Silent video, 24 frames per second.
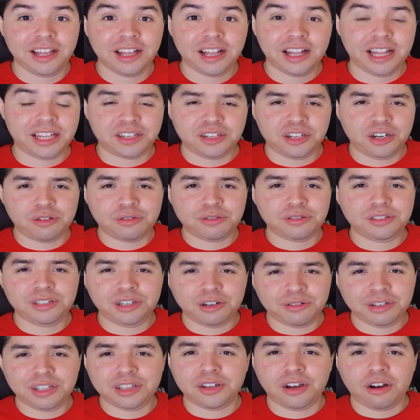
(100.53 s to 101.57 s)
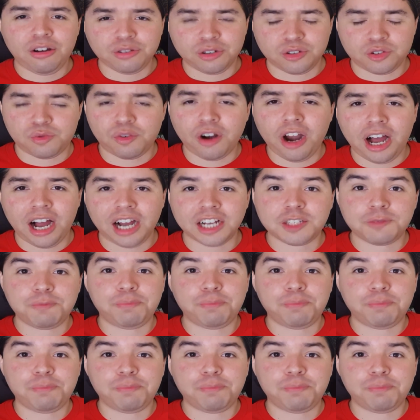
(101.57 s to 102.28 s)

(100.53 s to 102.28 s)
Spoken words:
Like, you don't need all those rocks,